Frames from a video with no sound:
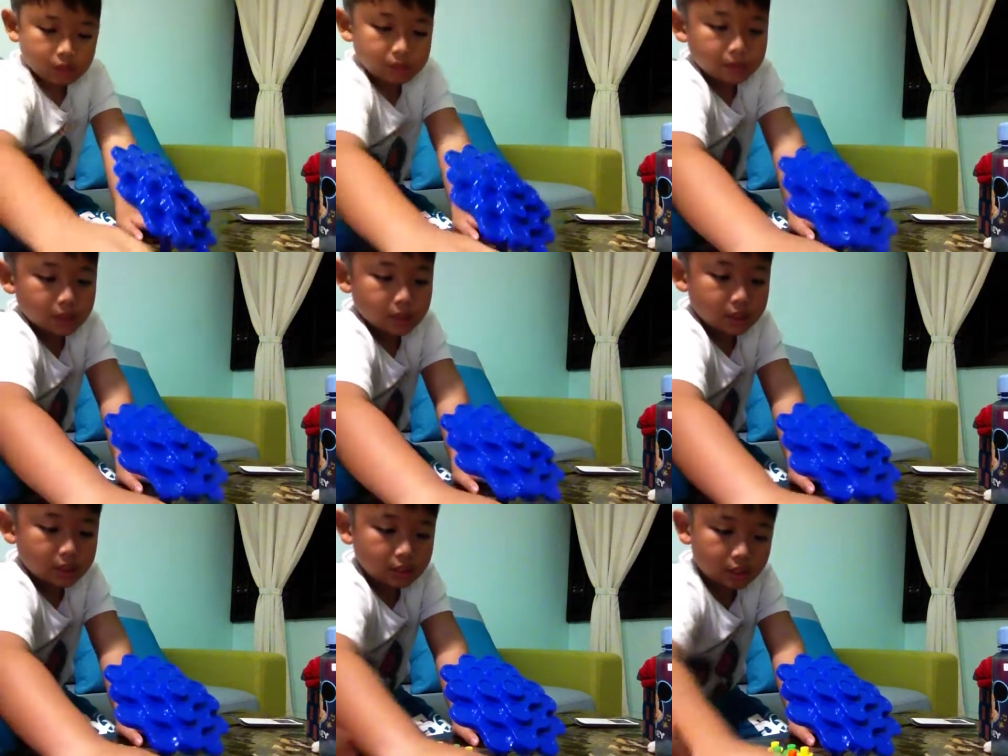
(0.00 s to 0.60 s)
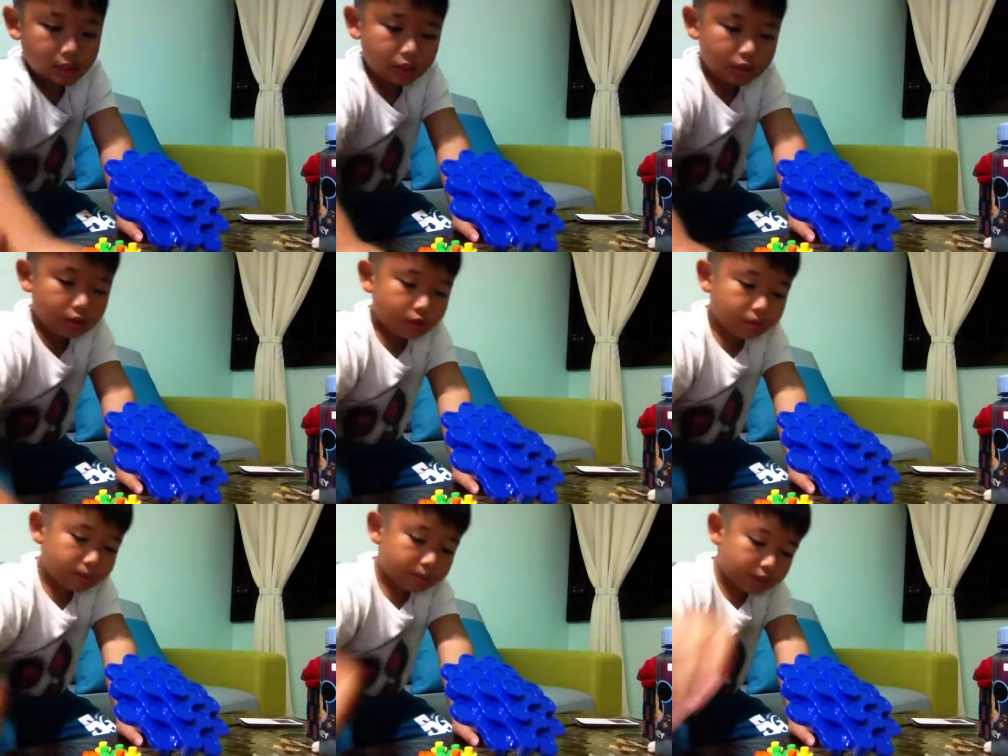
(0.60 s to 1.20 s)
Pink and
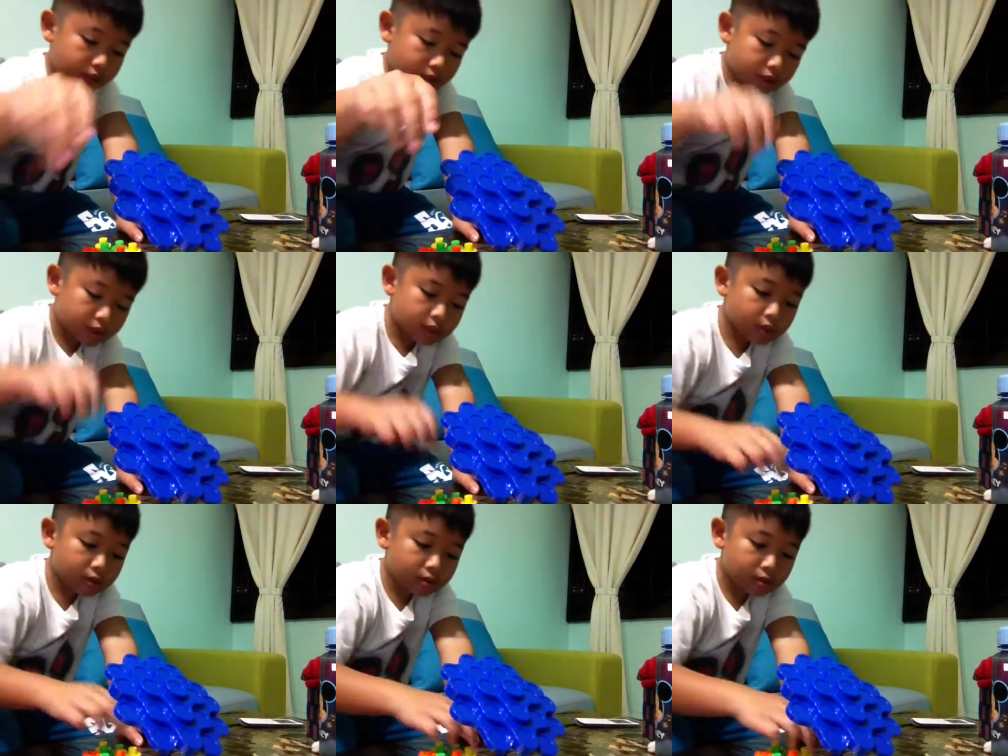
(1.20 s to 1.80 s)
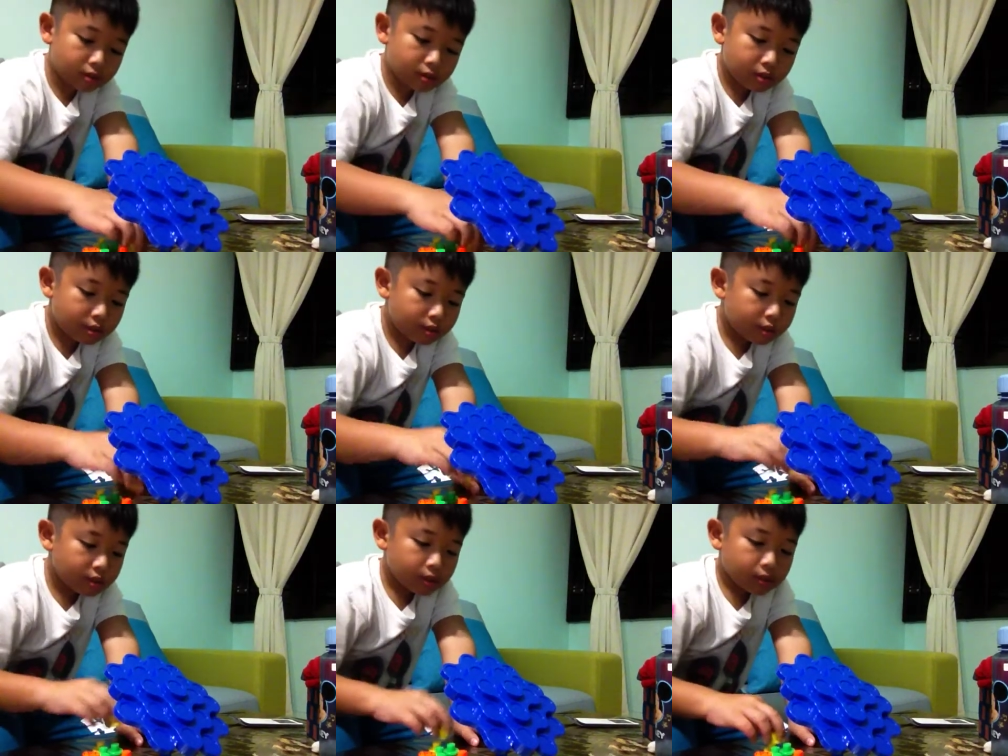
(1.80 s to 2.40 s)
yellow, pink and yellow.
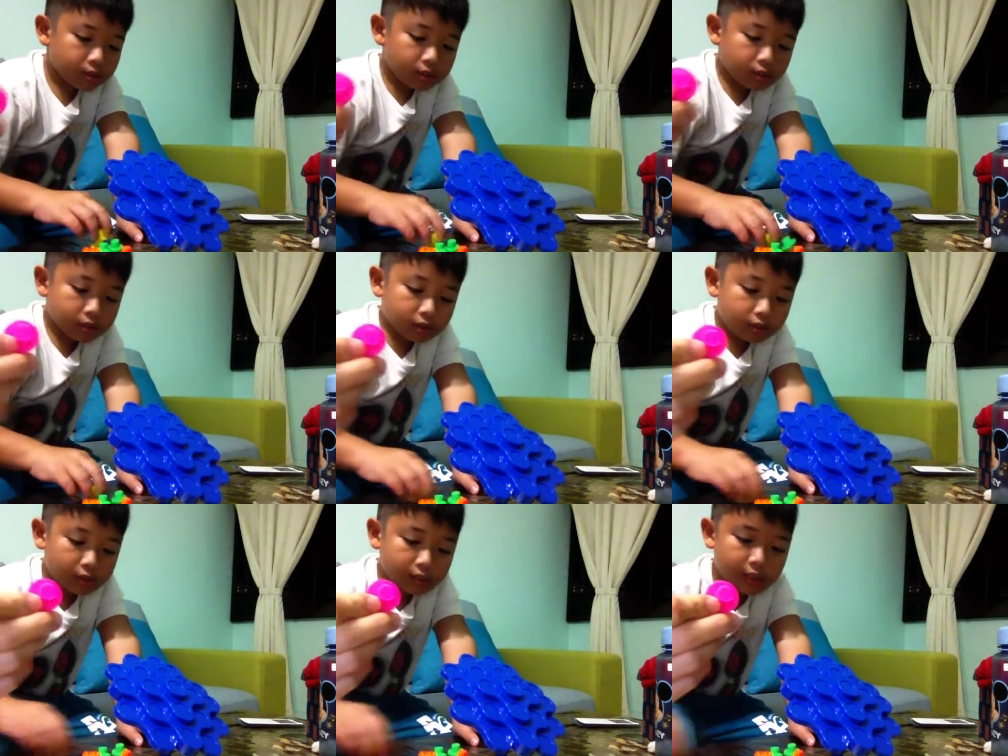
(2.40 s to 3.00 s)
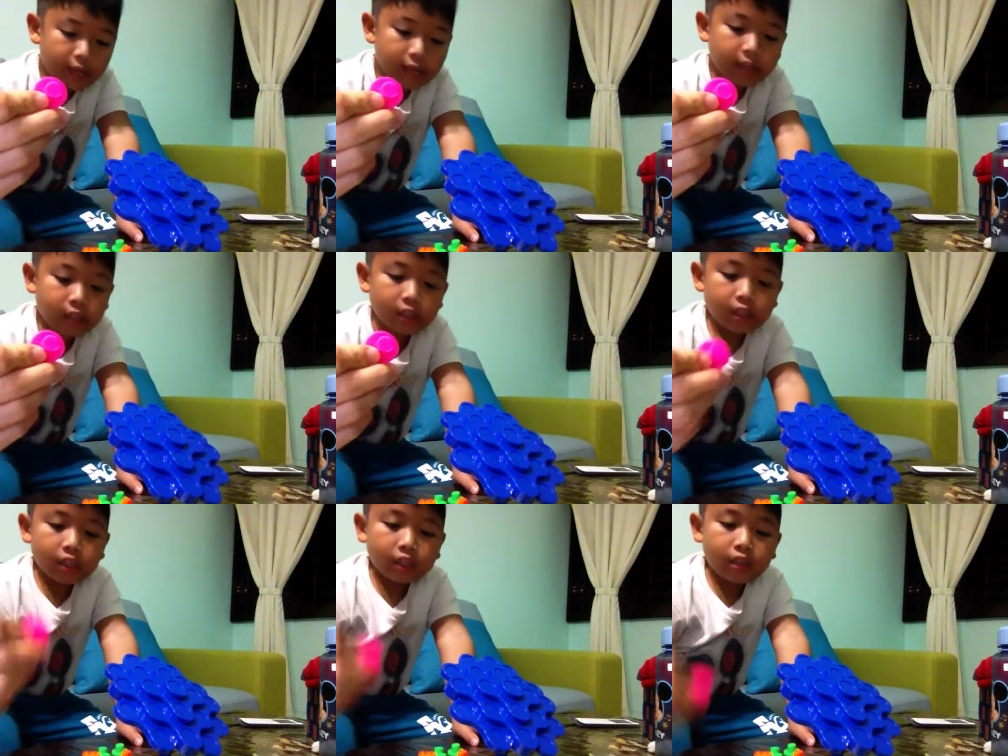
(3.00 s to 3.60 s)
So I get
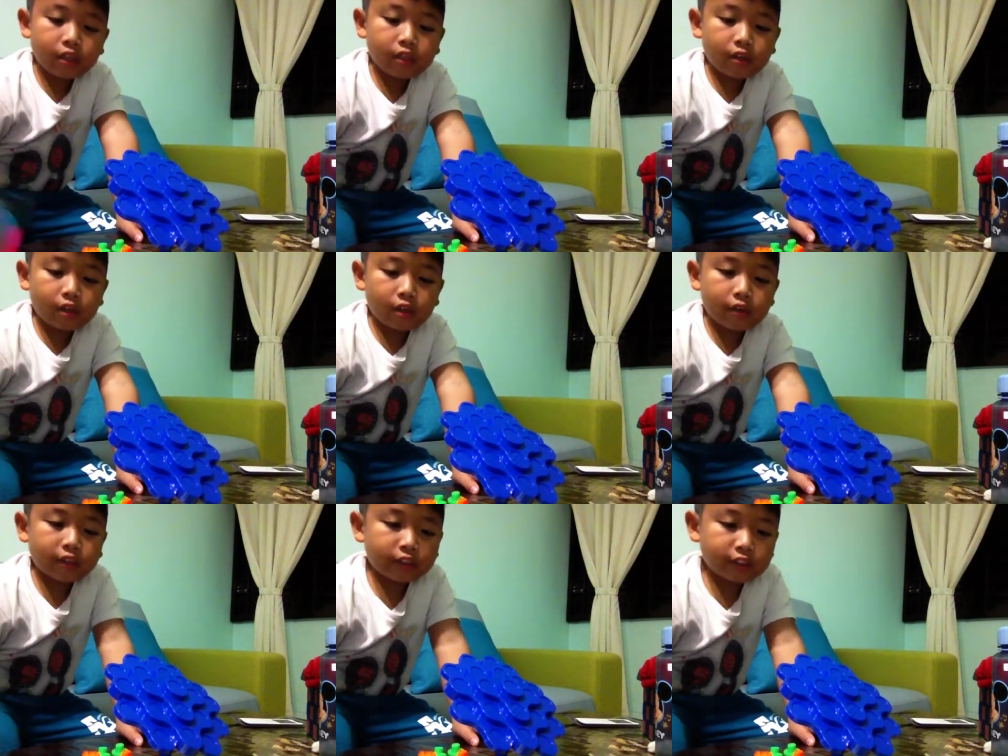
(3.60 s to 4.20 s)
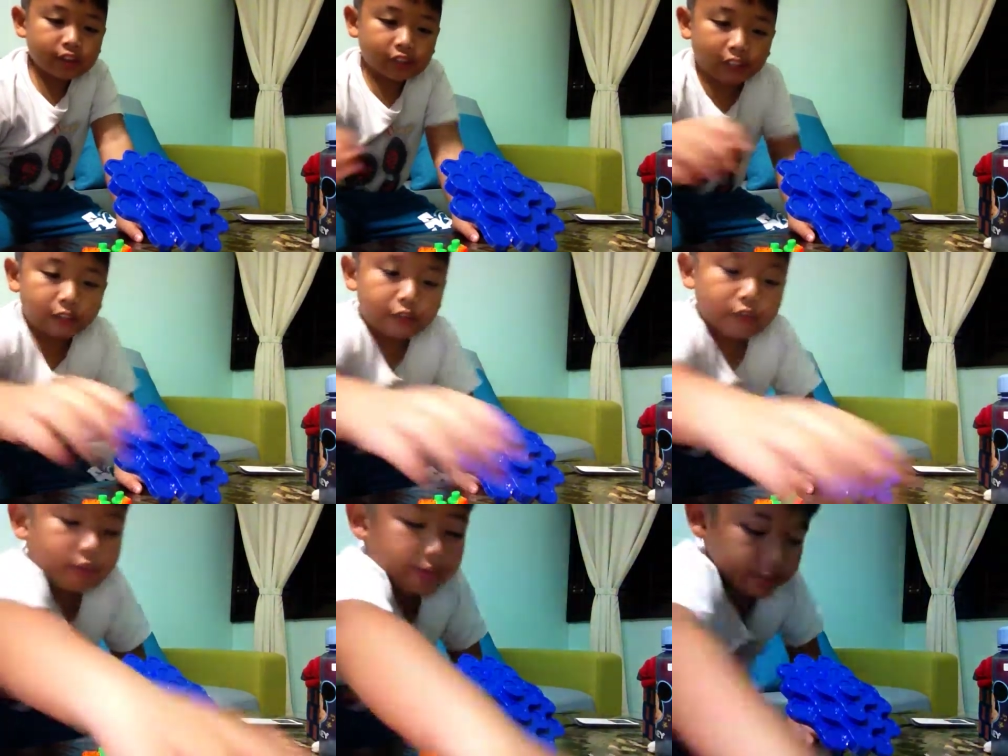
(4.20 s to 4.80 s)
orange
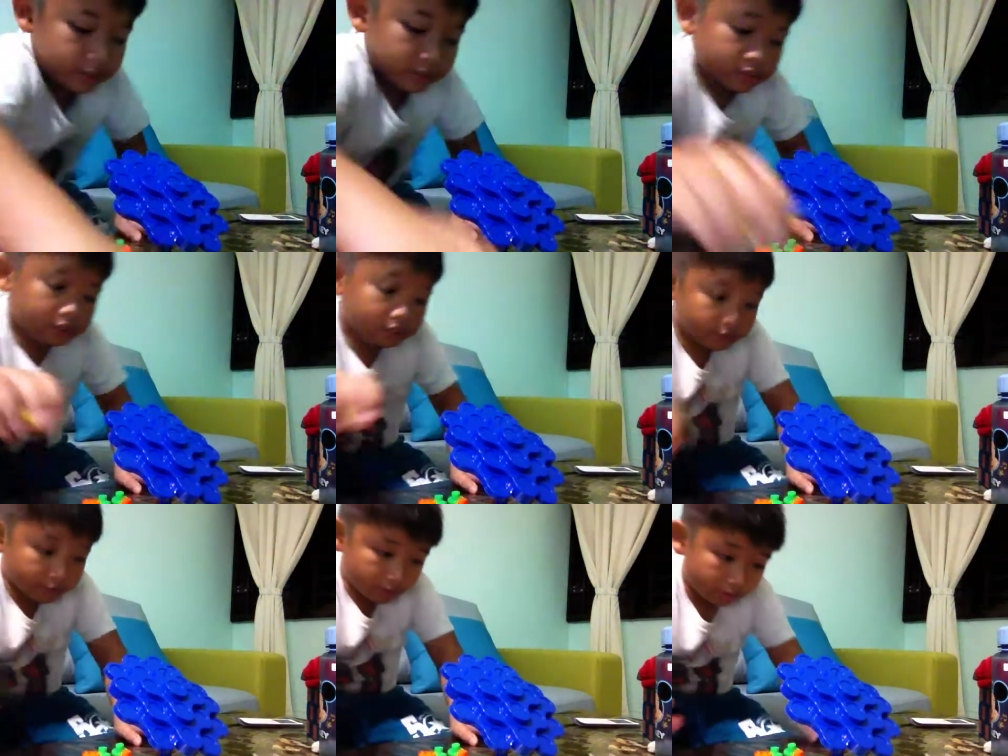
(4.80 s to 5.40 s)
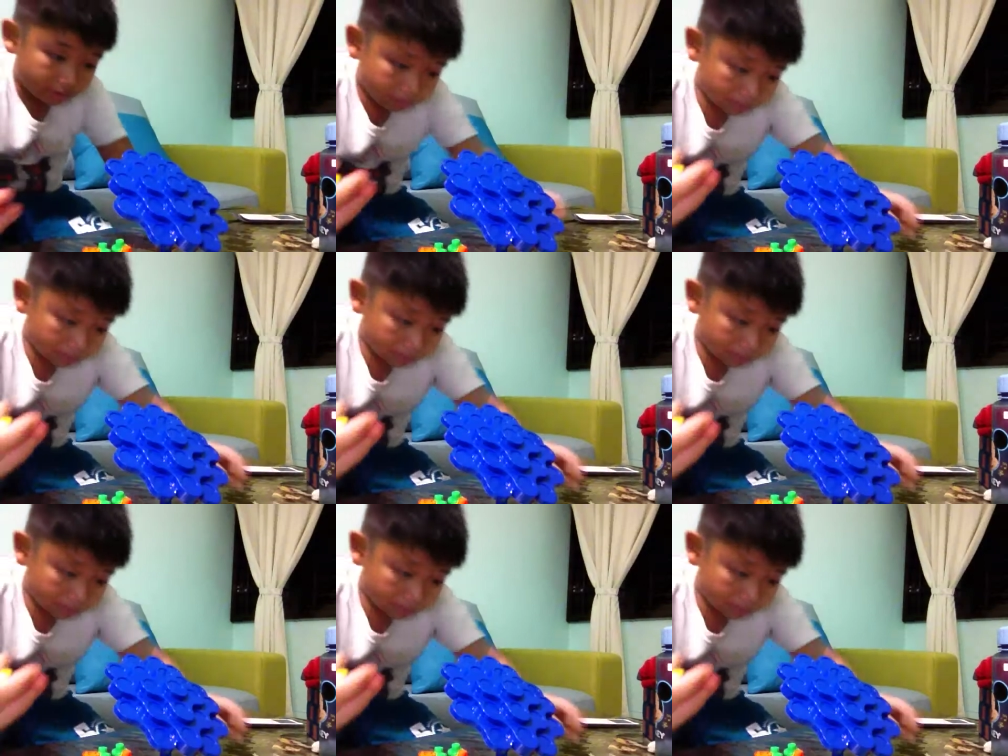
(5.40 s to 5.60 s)
and green. Here you go,